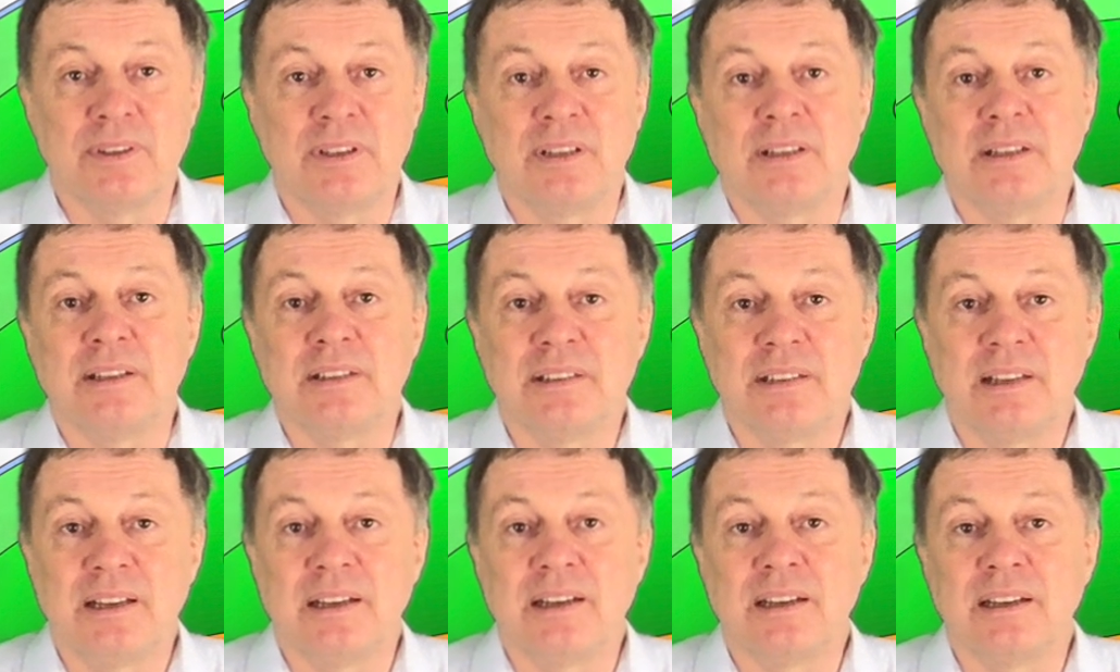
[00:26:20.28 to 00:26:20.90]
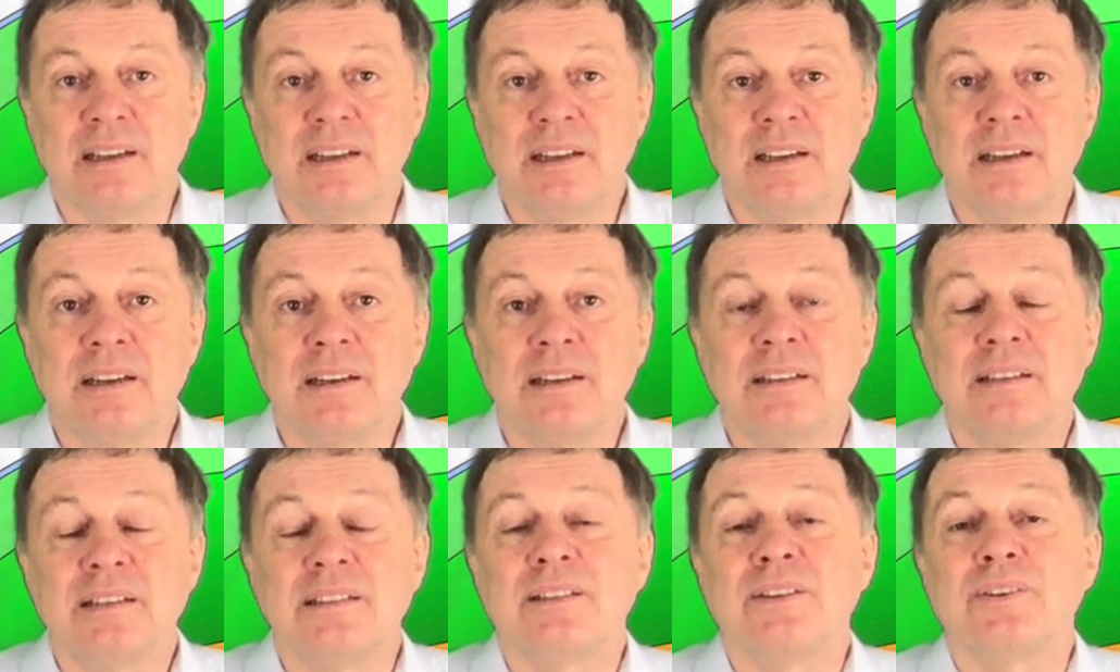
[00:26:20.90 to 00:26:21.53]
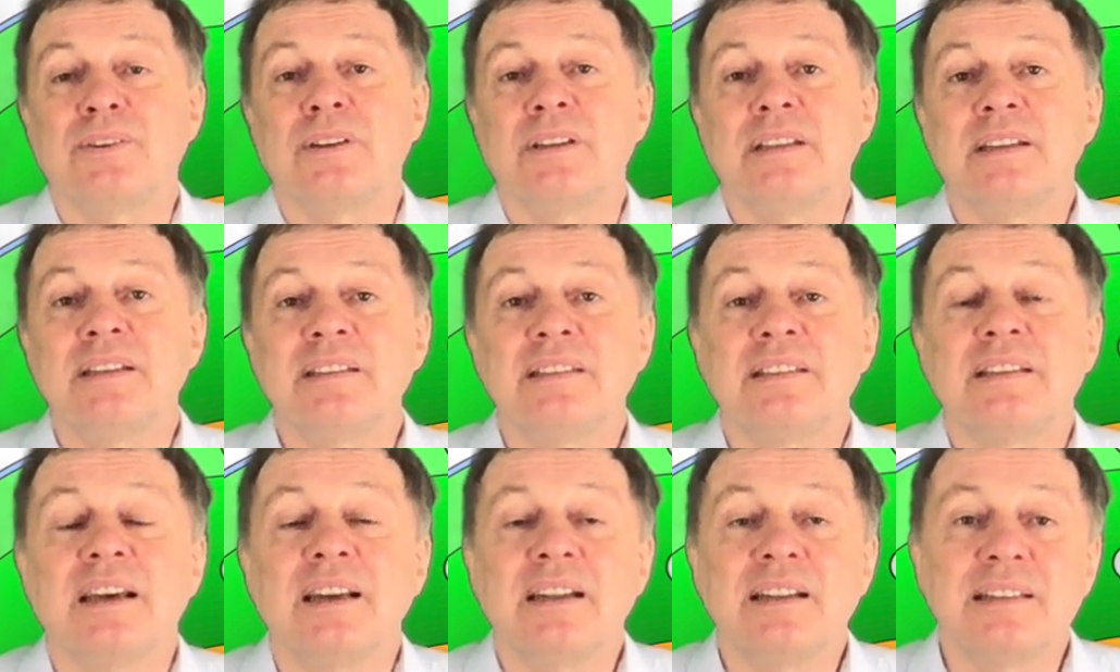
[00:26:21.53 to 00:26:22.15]
in this area. So in
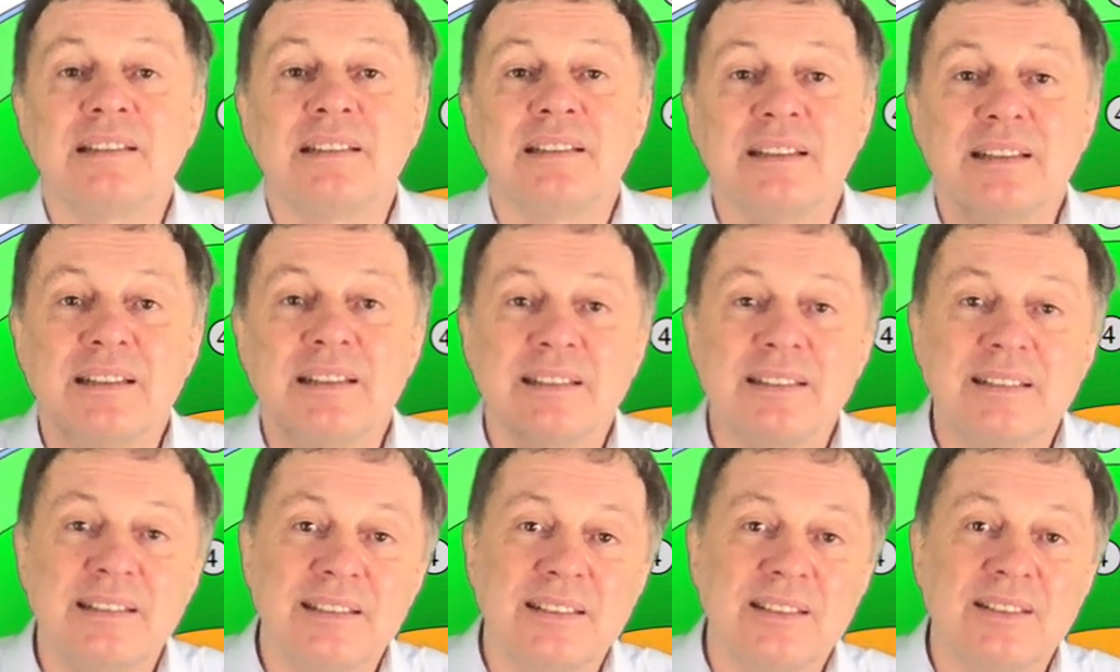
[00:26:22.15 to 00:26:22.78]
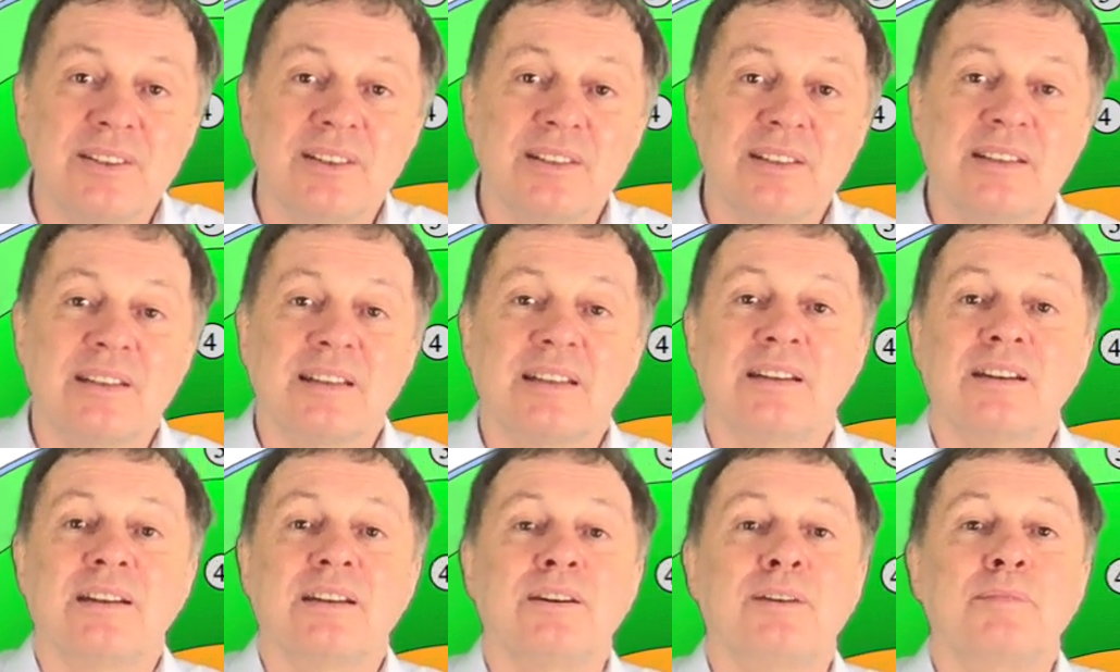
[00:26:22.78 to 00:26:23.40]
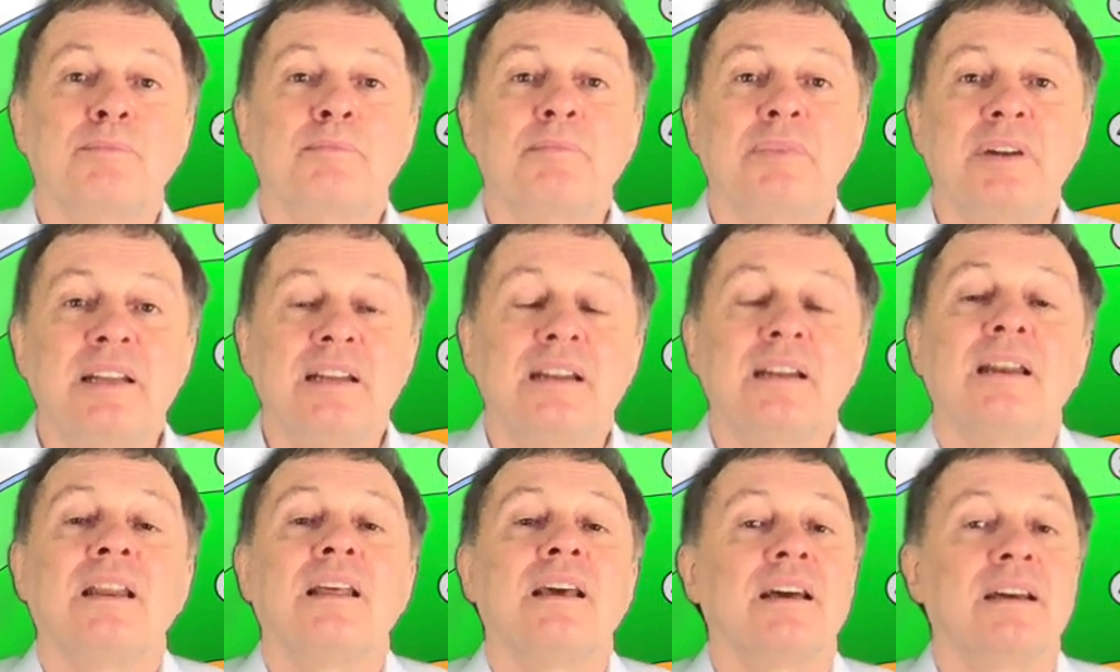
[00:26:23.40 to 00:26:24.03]
this sense, it's not
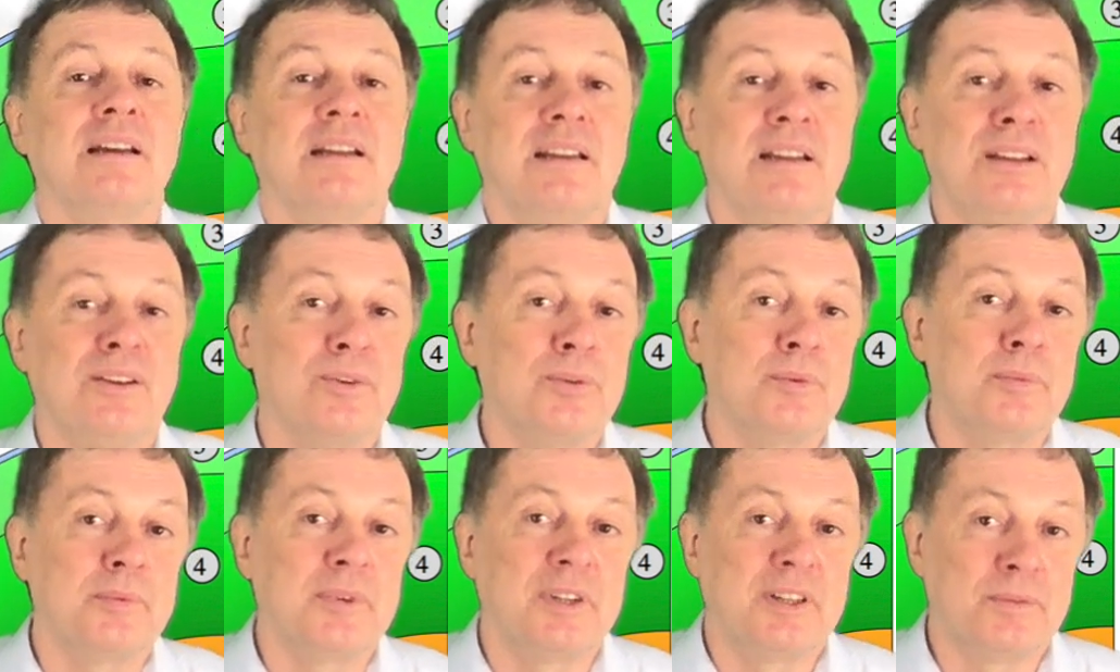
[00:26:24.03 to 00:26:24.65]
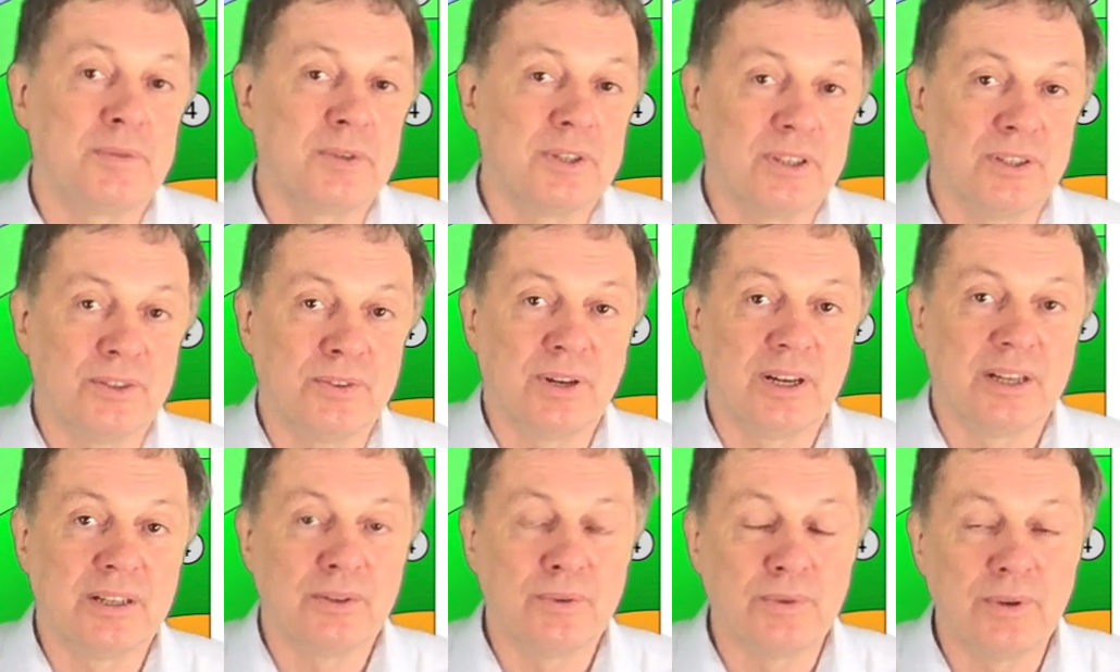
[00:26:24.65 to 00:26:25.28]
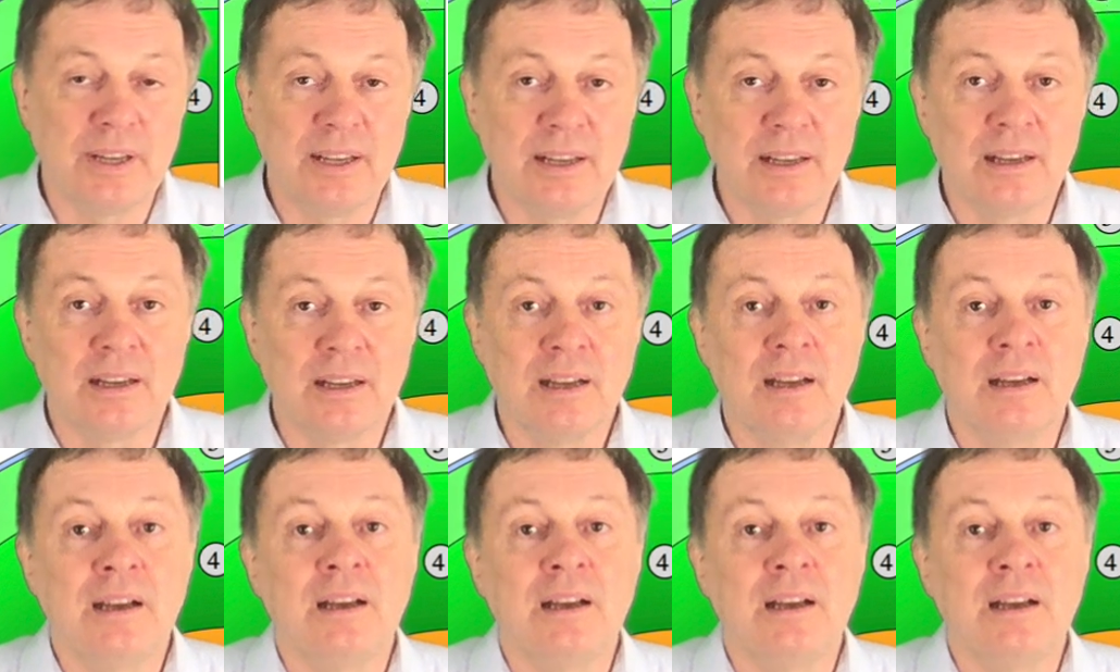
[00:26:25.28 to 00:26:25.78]
completely renewable what you are doing,